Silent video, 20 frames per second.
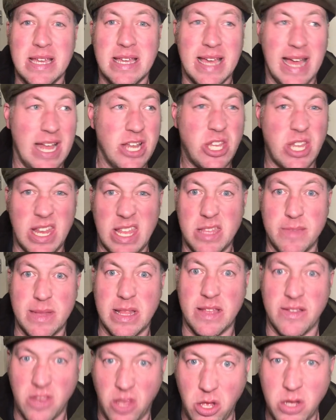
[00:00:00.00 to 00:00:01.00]
actually, in the
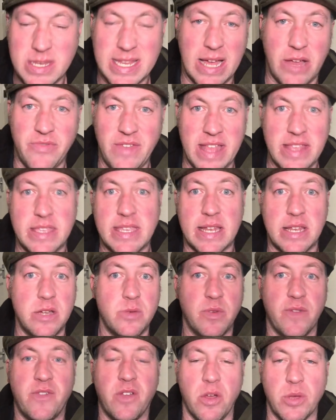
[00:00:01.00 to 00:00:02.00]
middle of lockdown then, said, look,
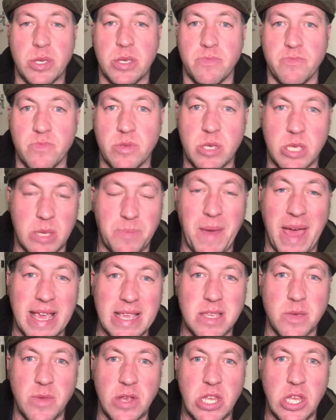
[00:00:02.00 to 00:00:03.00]
we've got some
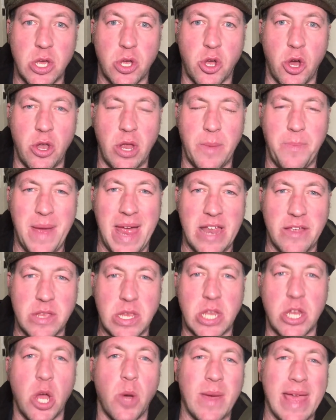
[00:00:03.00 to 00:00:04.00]
space, and we took on a pair of
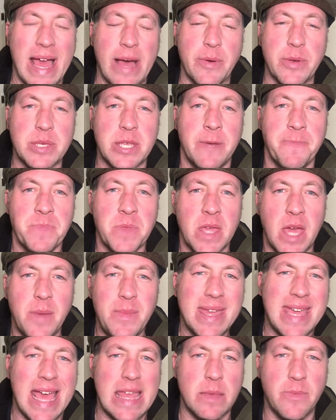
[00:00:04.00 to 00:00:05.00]
snowy owls and
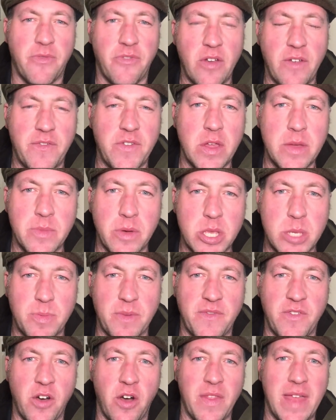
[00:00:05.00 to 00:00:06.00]
we kept them for a few months
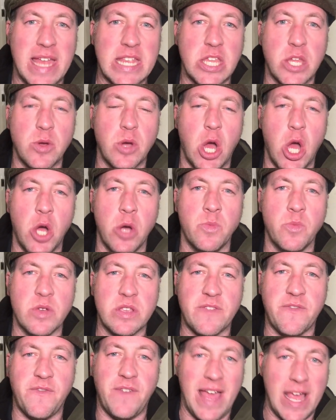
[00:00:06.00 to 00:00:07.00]
before their new home was
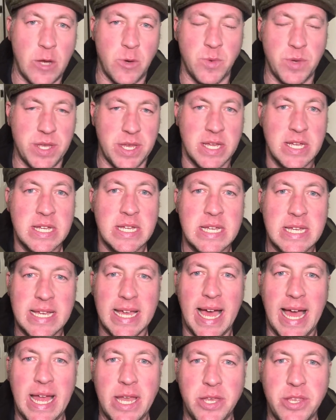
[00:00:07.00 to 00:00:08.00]
found.
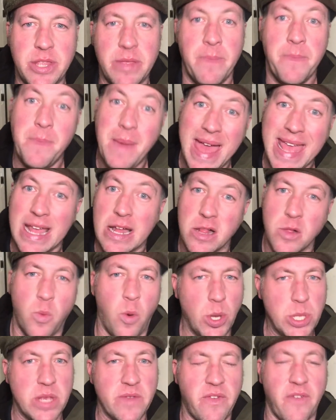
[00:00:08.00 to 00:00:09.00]
And the male
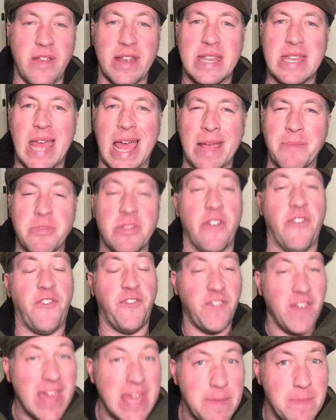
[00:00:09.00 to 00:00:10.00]
wasn't very tame, but the
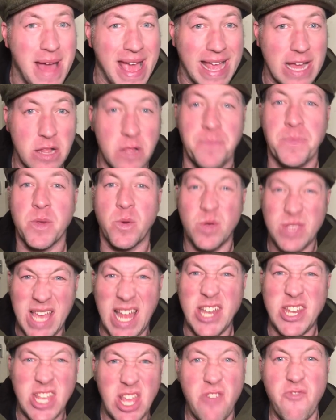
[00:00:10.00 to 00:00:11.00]
female was
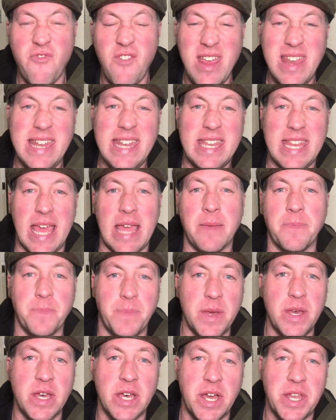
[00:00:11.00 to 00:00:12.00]
actually a really tame
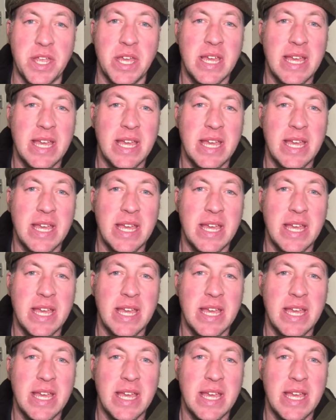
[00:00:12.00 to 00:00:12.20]
bird,